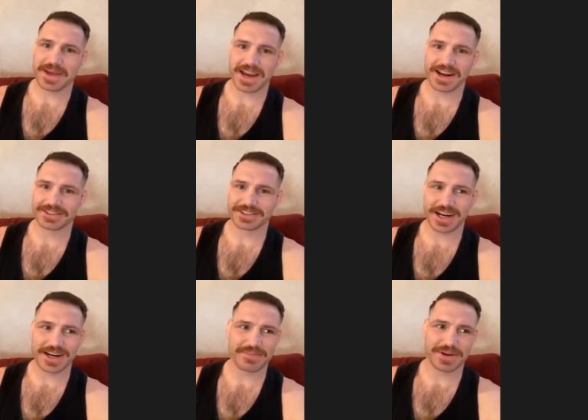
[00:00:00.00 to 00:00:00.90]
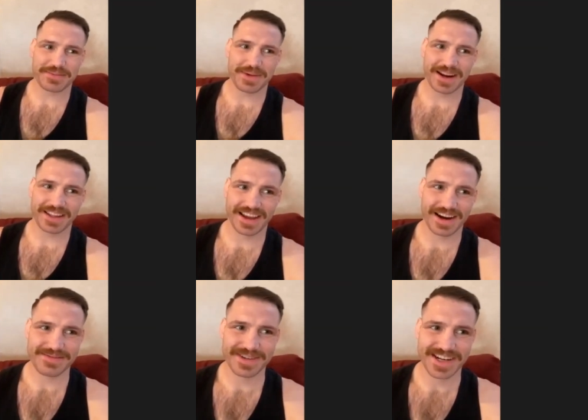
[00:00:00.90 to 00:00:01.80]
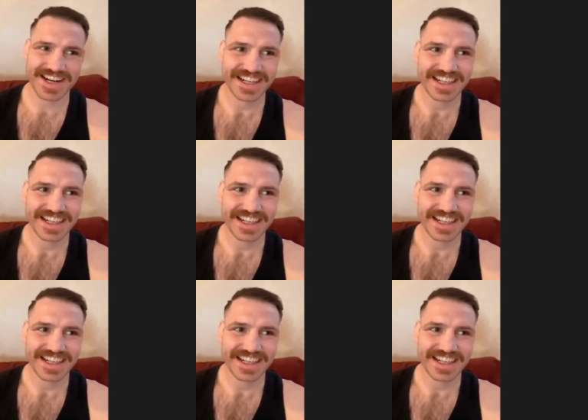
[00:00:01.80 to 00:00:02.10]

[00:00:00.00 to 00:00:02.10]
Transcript: man. I was trying to put him out of there, but,